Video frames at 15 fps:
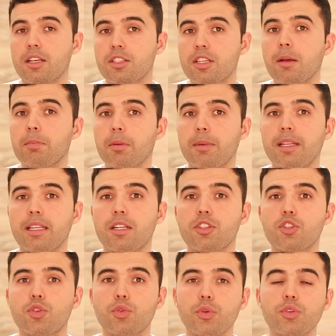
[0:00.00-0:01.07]
a supplement that
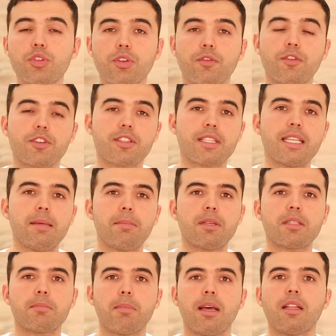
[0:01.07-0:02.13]
is crucial for sleep
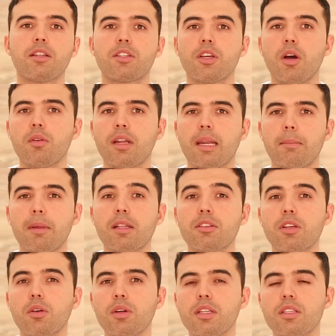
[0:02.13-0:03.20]
is melatonin.
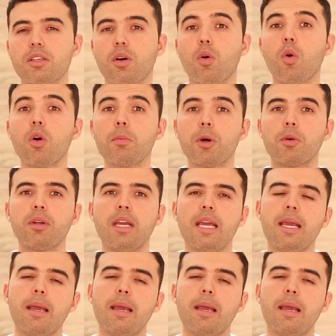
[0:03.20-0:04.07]
melatonin is a hormone